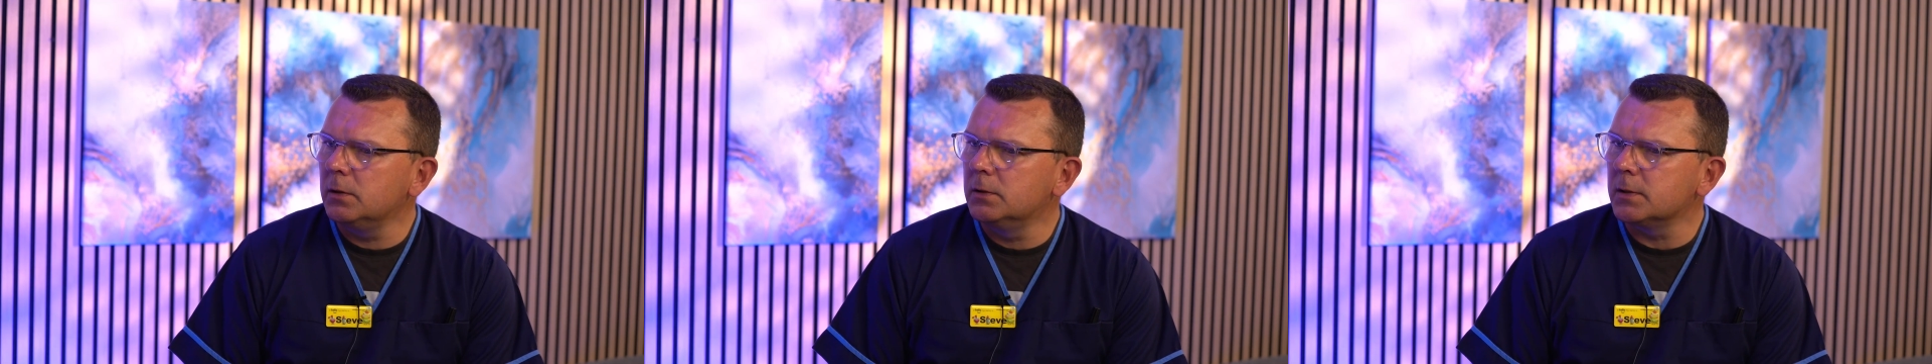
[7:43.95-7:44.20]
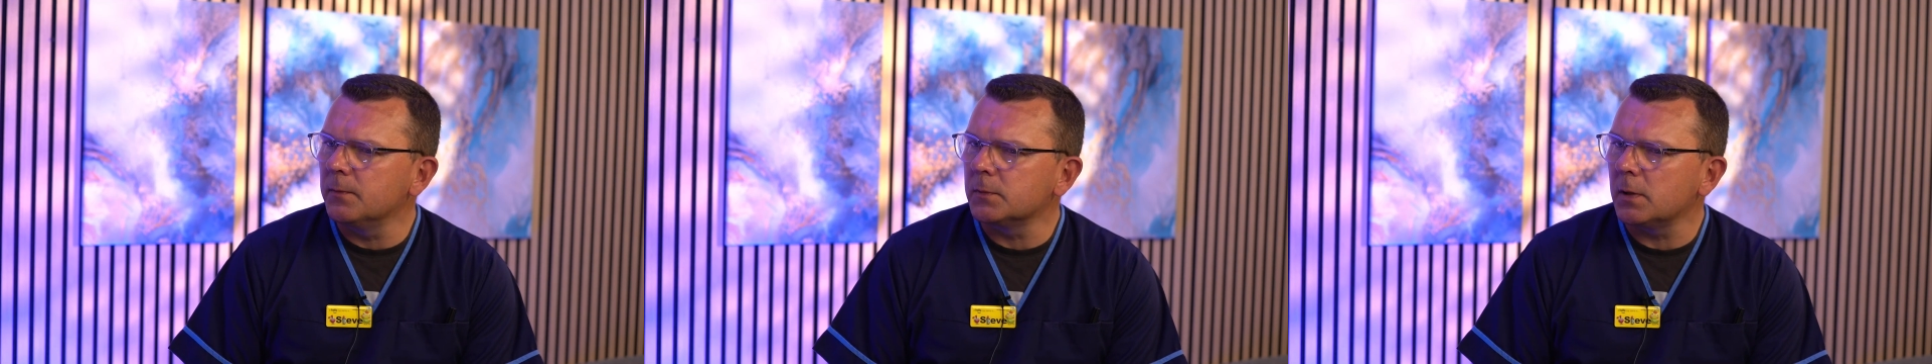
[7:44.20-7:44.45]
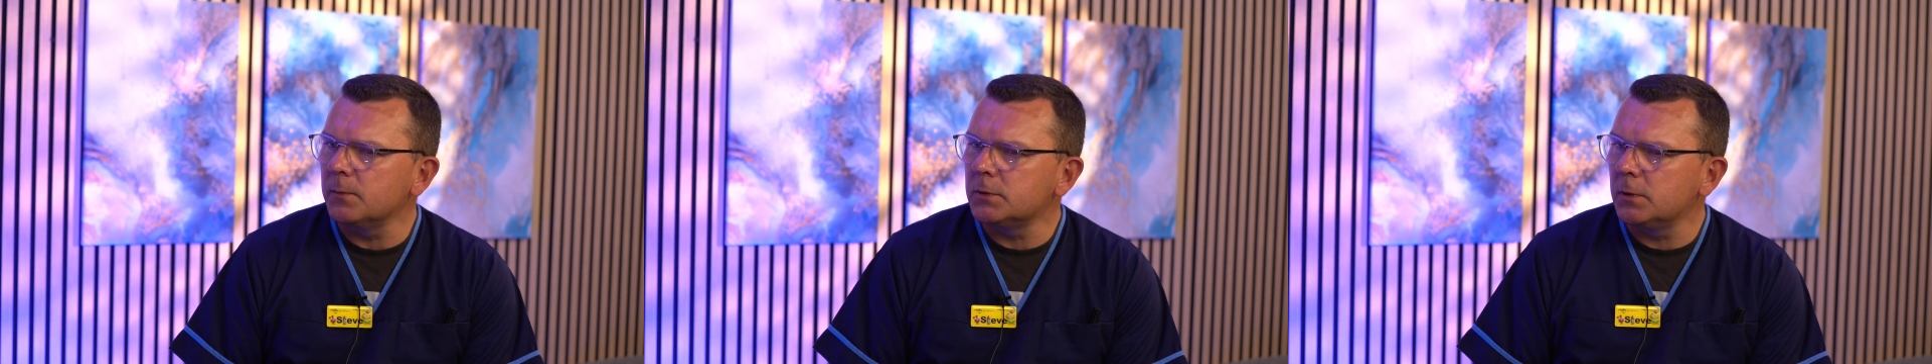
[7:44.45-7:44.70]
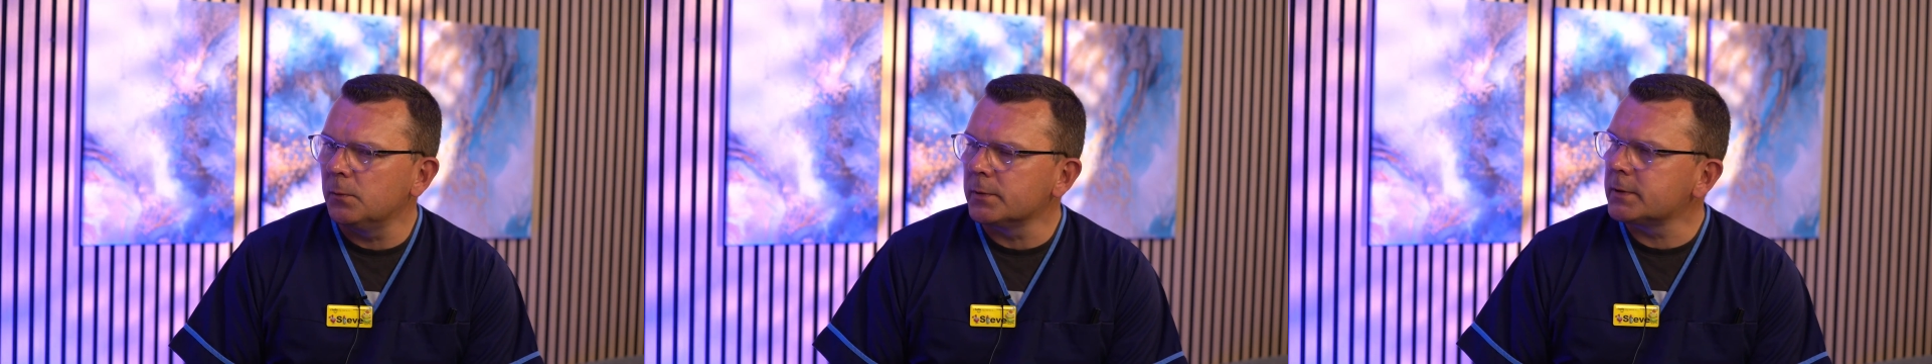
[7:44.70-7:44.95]

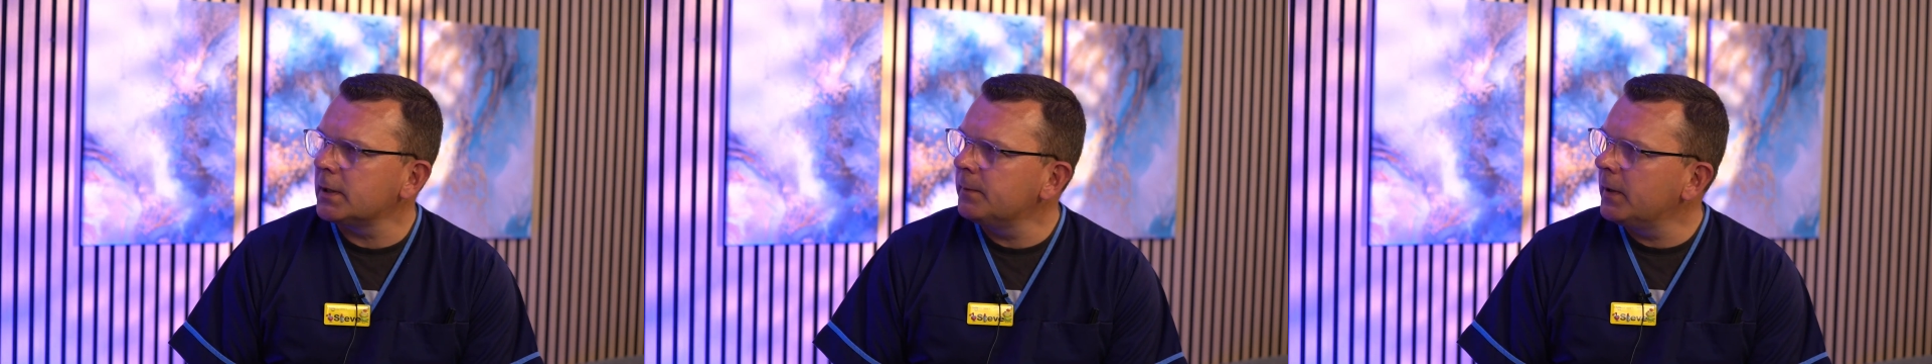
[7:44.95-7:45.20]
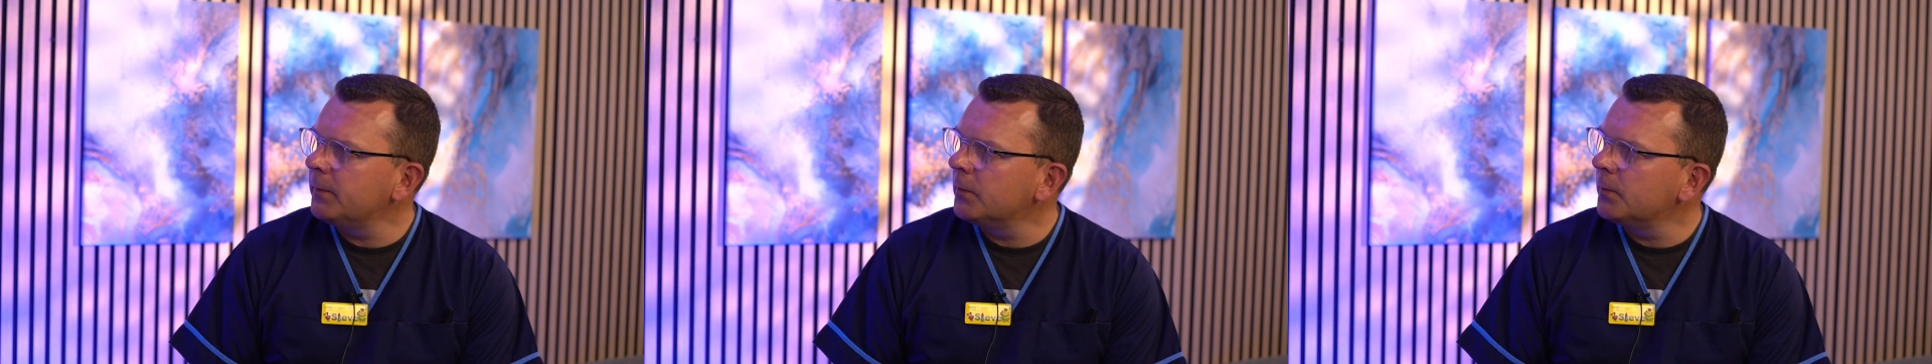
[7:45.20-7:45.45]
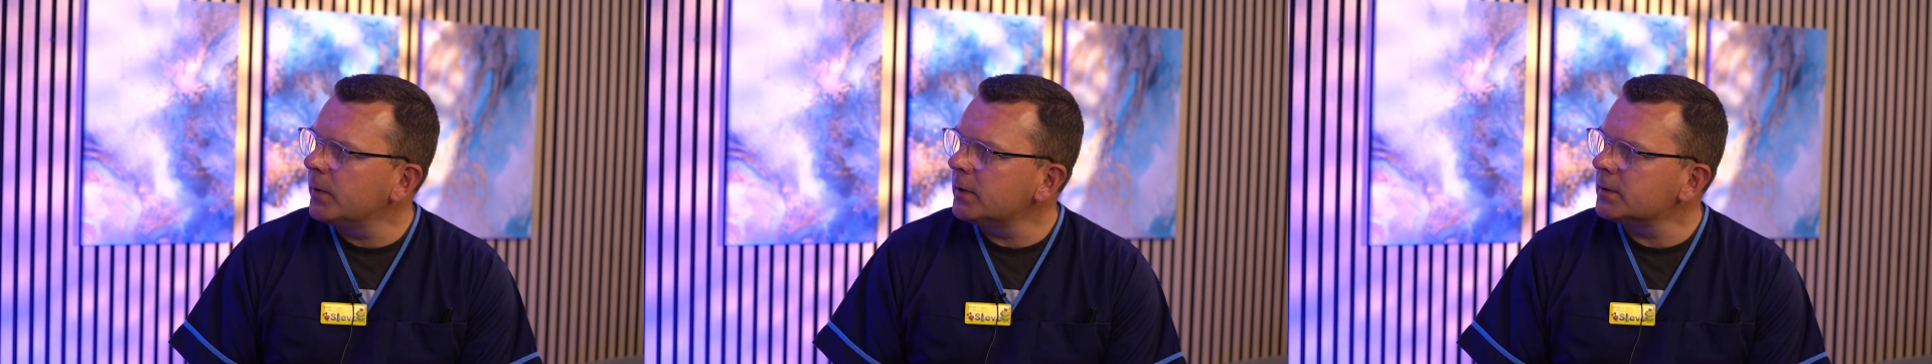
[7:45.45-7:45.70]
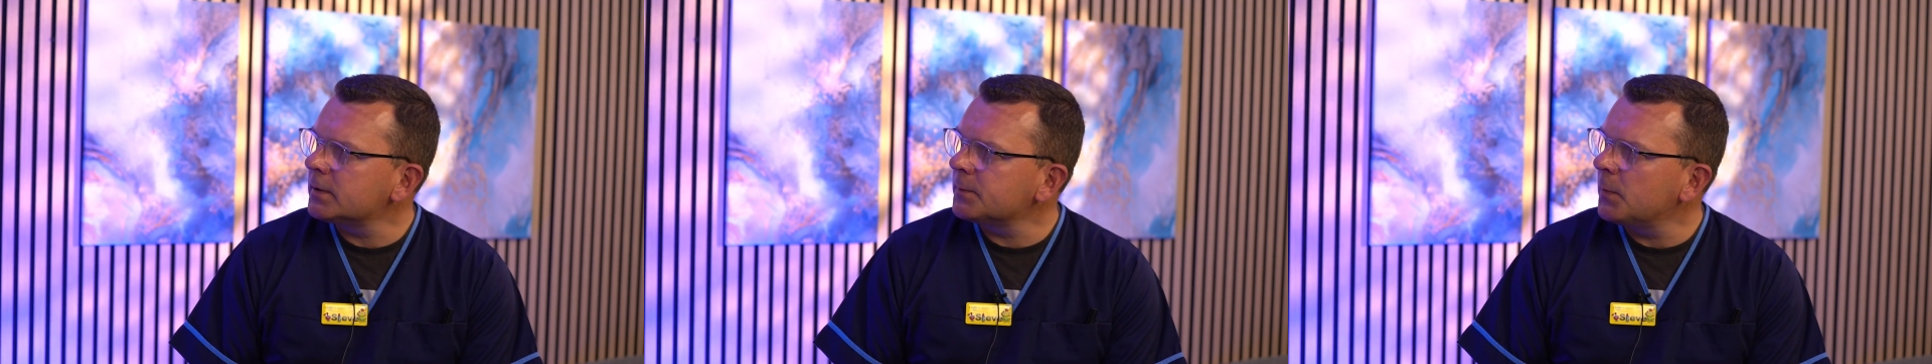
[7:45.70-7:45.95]
sometimes you will see people
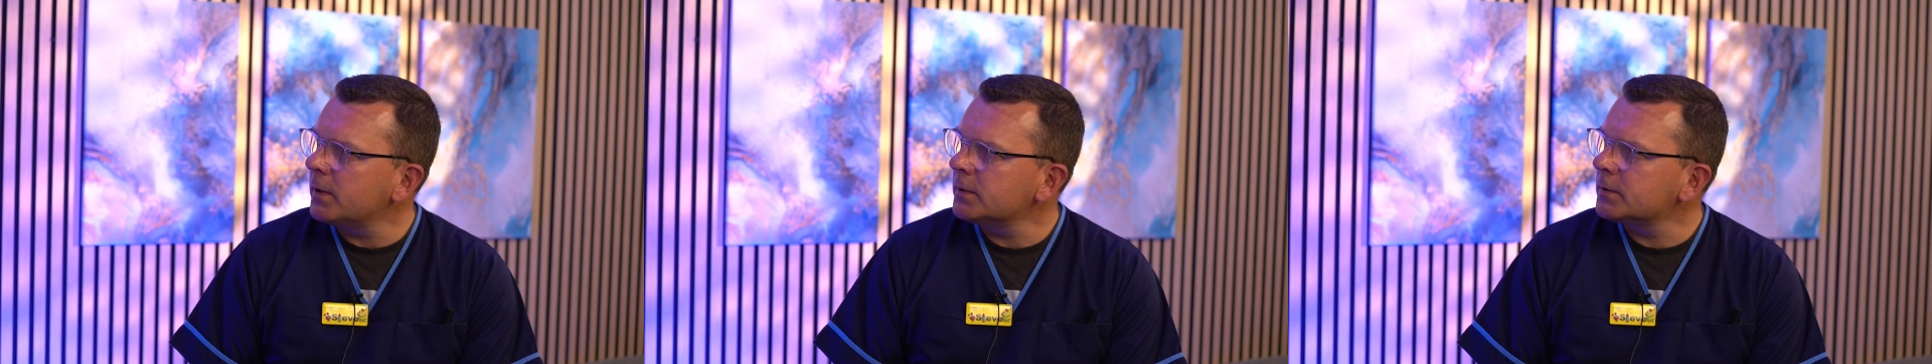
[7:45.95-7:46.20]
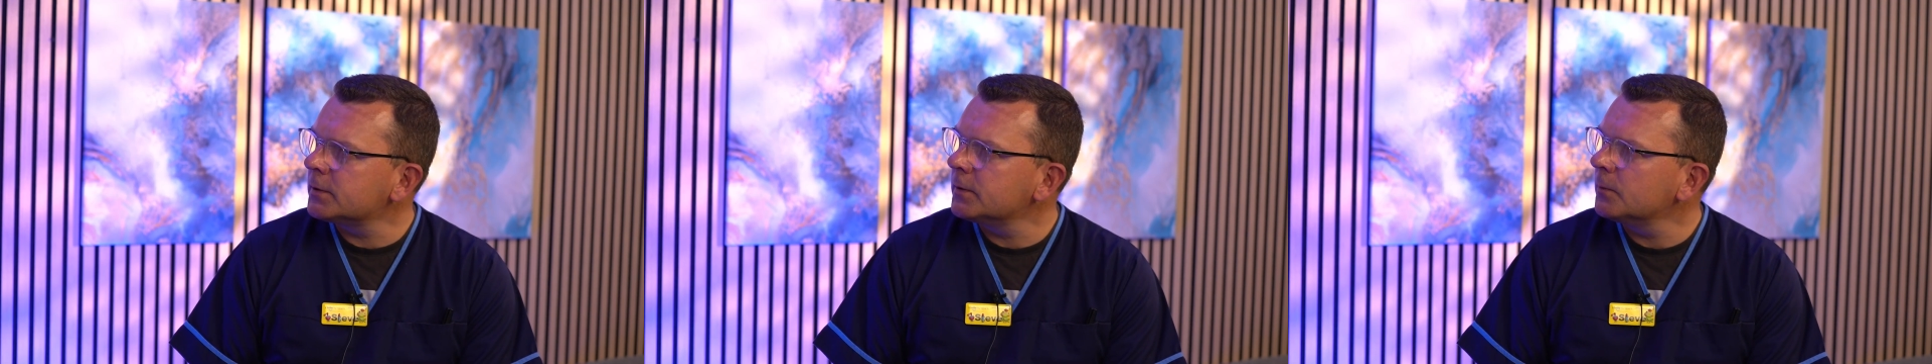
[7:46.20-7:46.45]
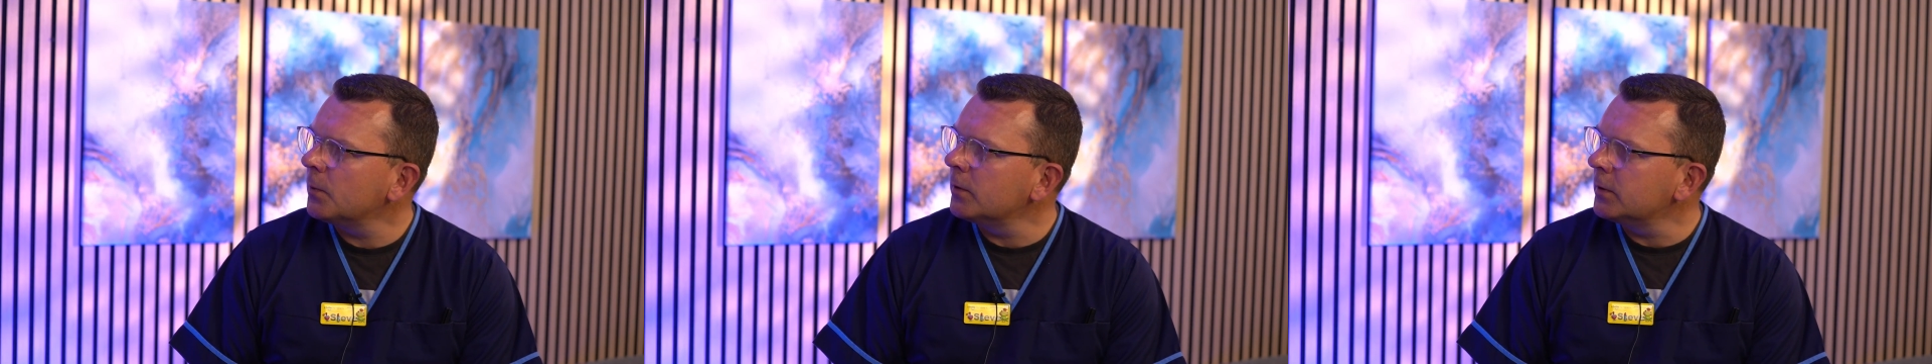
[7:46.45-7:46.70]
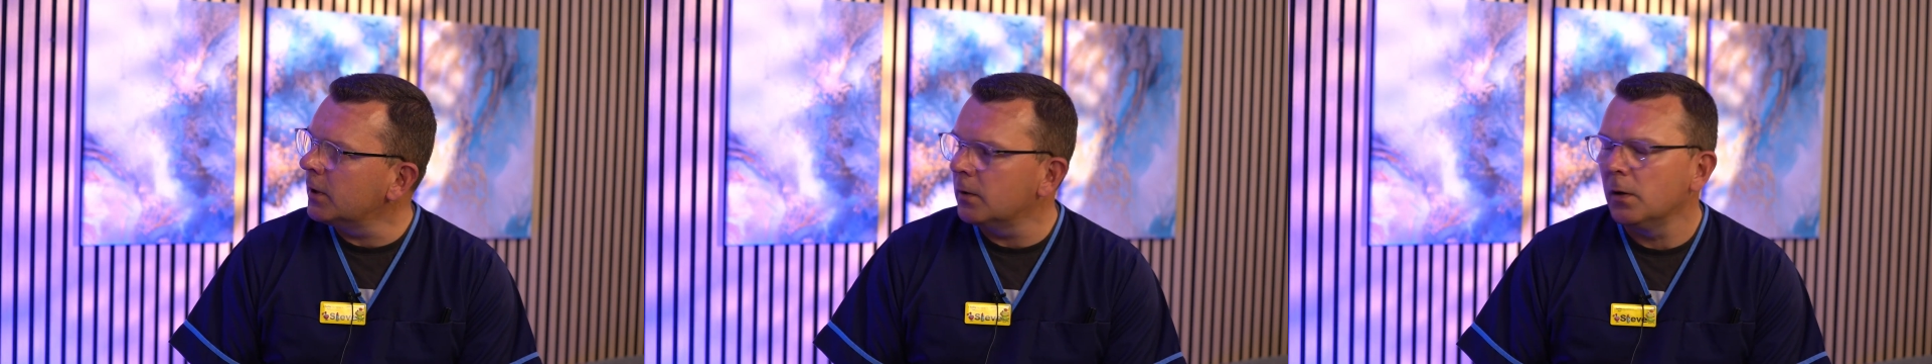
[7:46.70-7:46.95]
being dismissed,
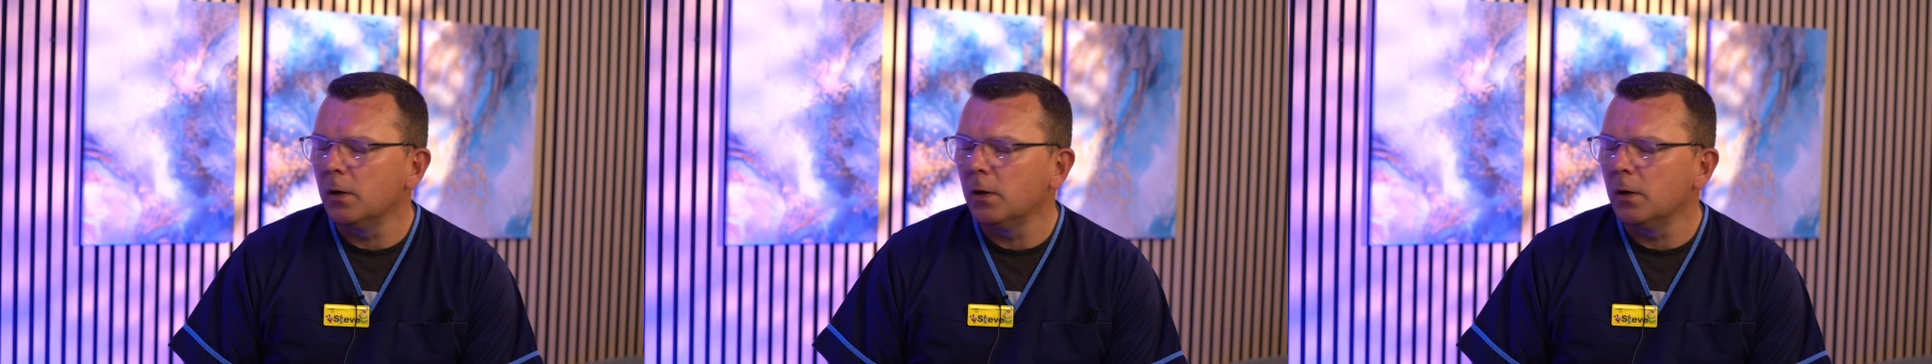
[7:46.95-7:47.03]
won't you?